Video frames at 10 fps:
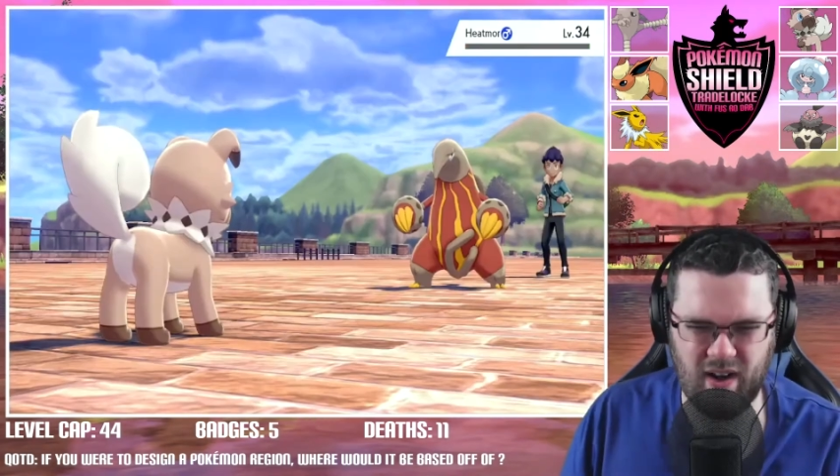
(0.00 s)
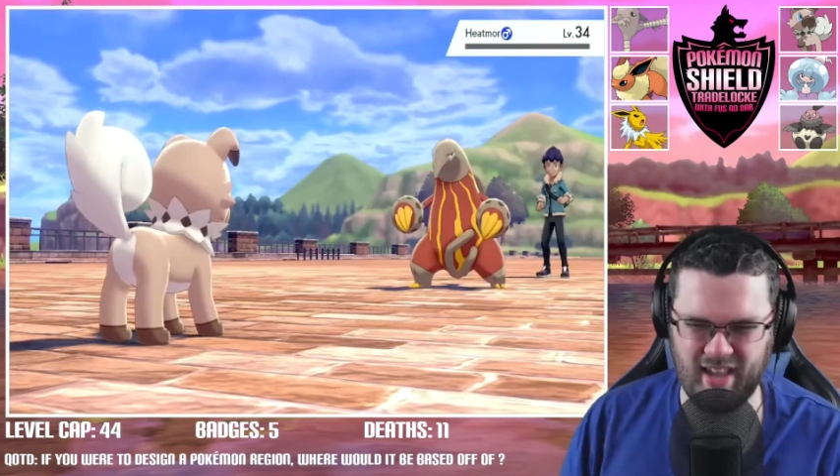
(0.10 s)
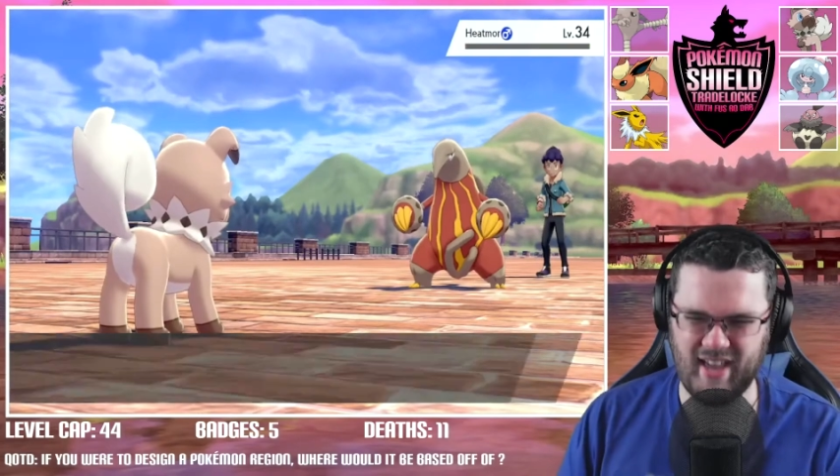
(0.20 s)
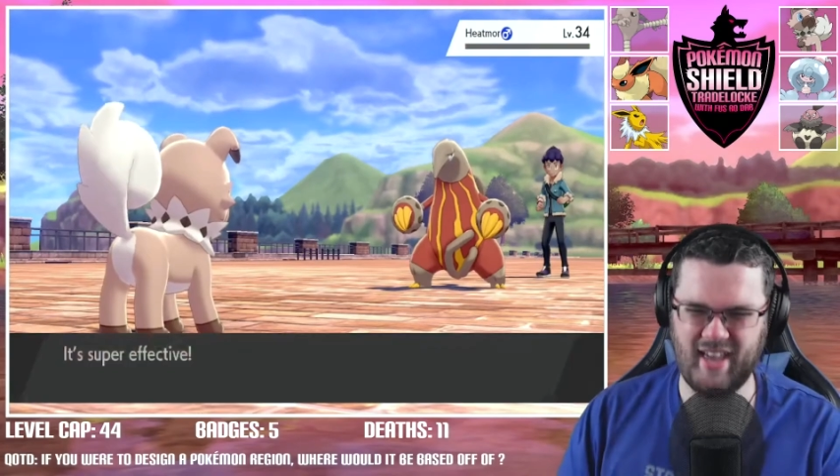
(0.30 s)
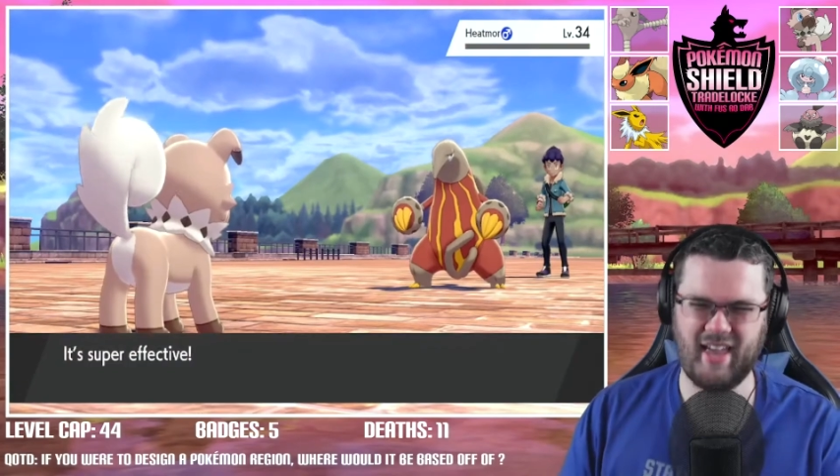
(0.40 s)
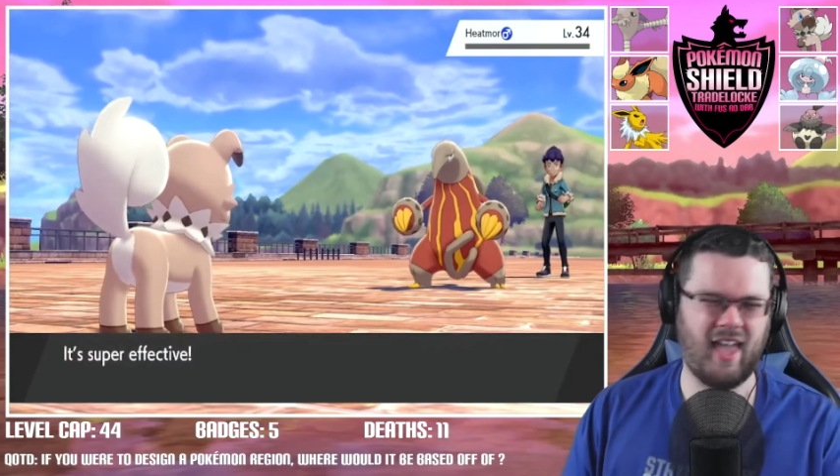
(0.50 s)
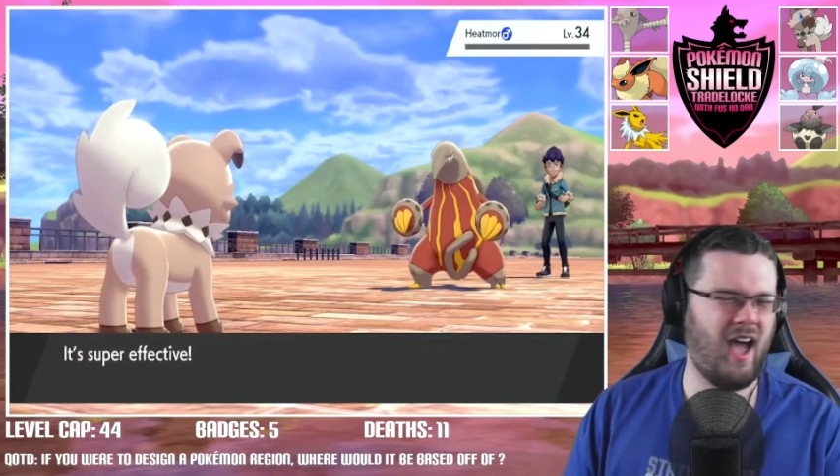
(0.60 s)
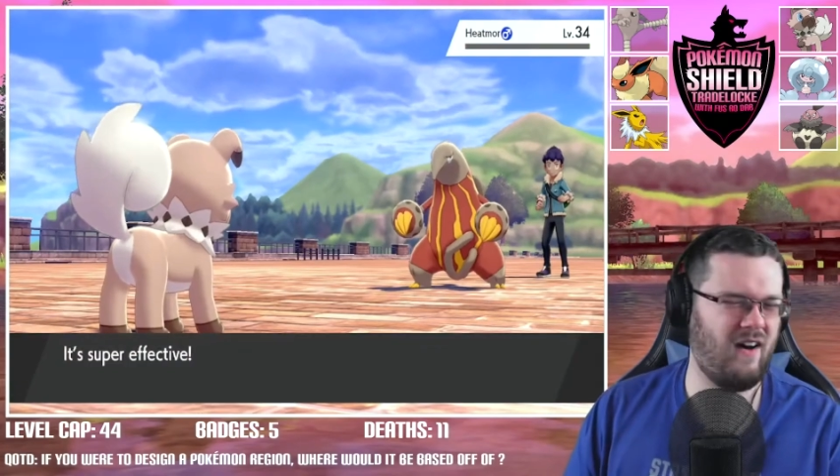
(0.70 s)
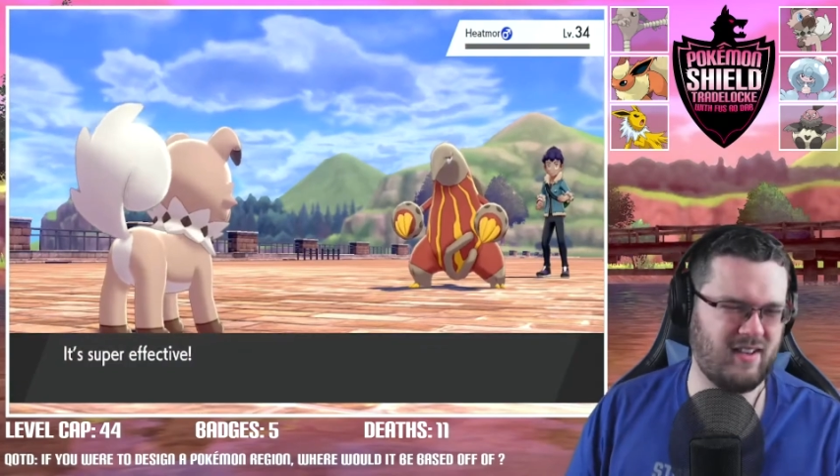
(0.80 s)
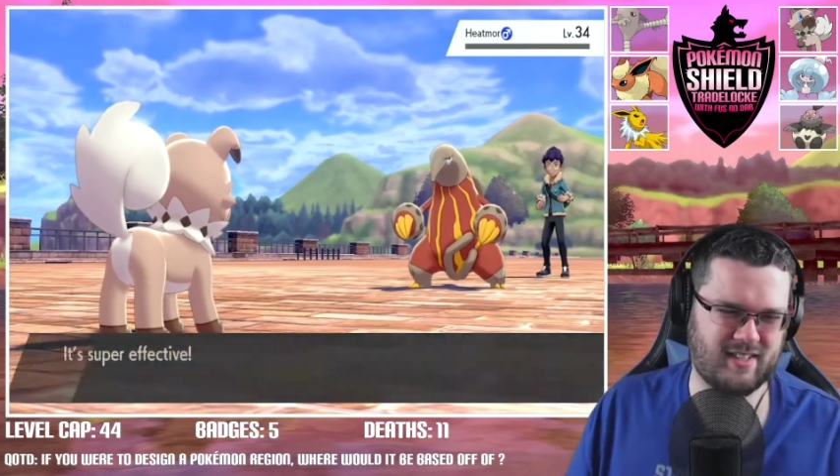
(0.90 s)
and it...
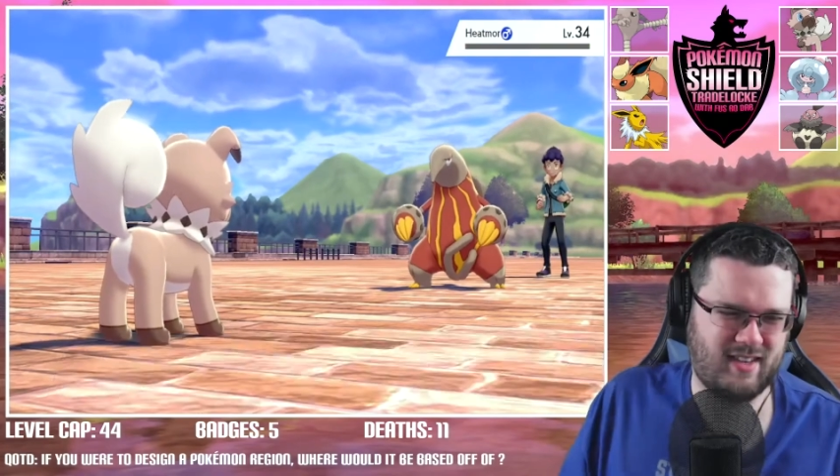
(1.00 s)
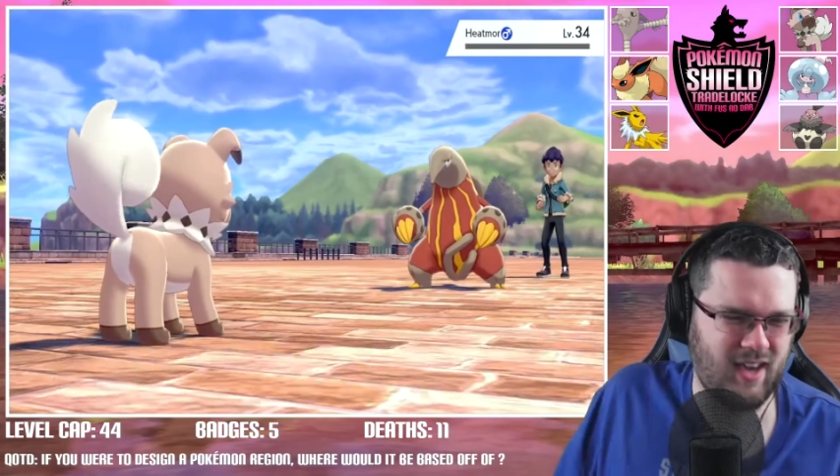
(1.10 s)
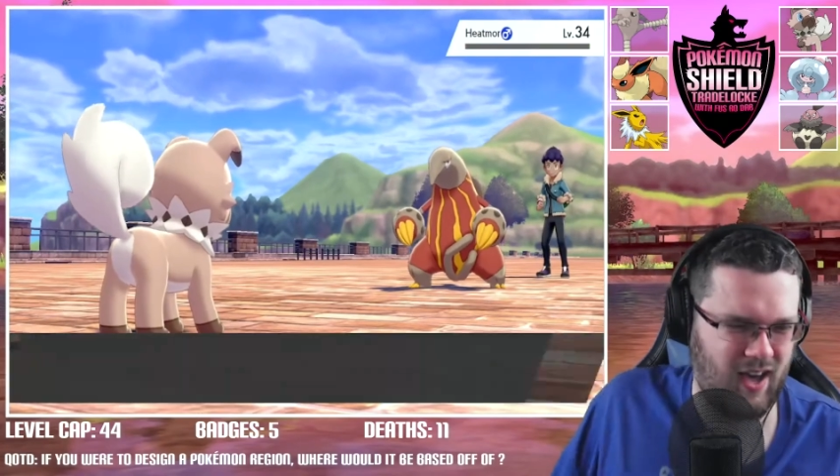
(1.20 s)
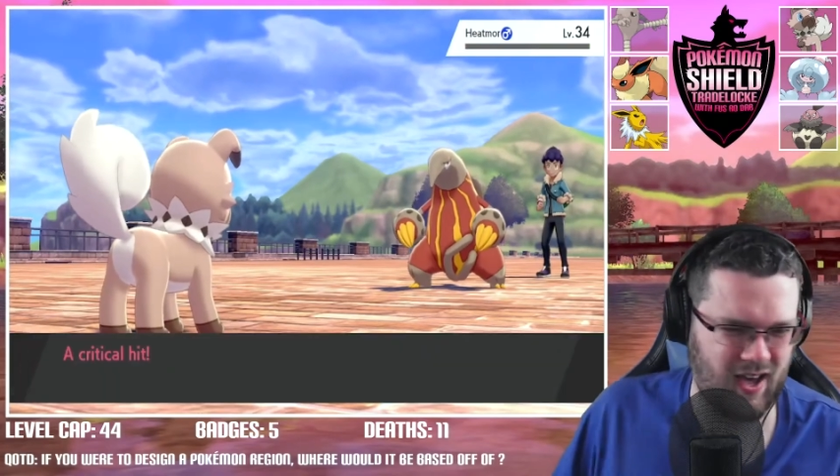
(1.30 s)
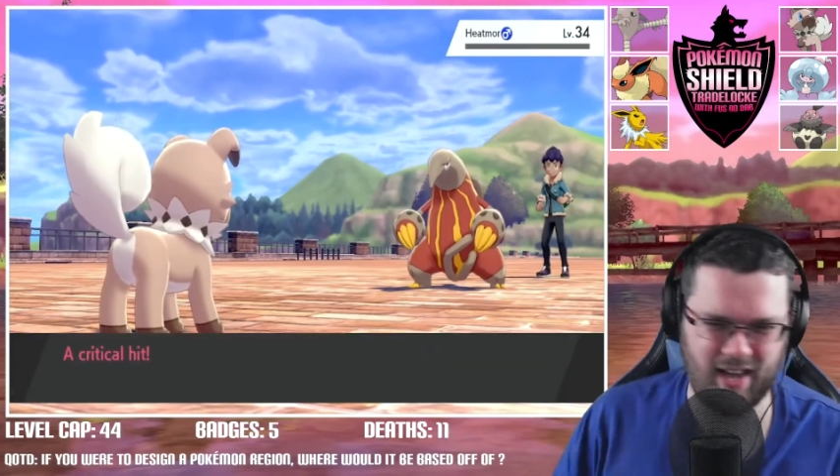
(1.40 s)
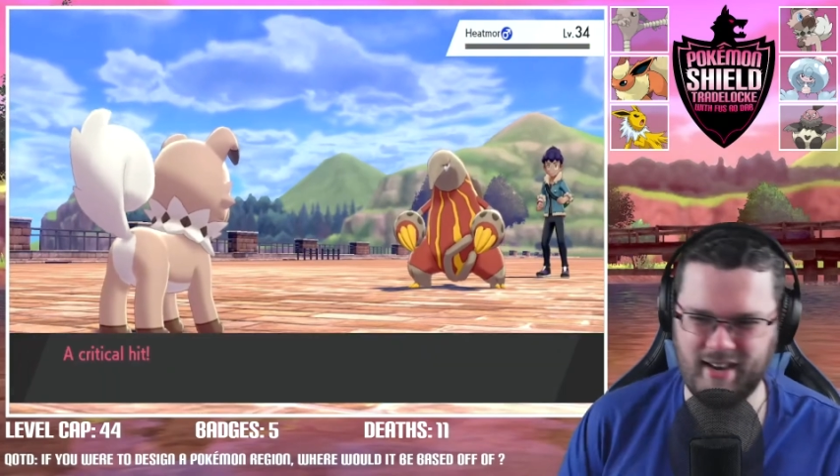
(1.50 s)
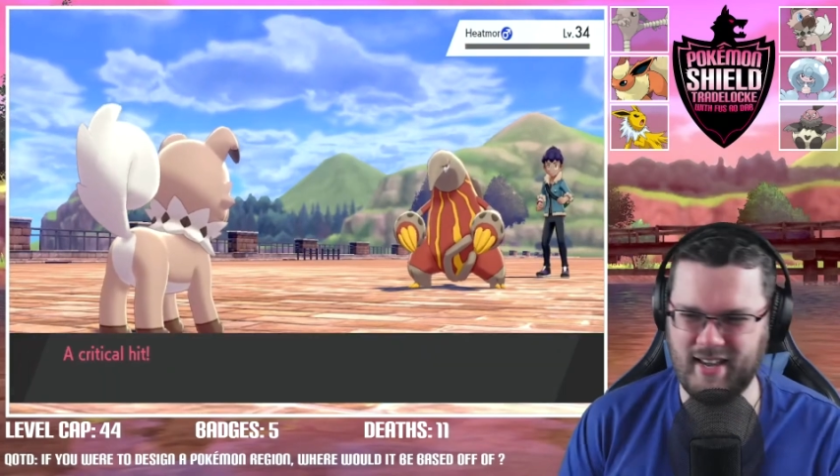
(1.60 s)
Oh, it's gone.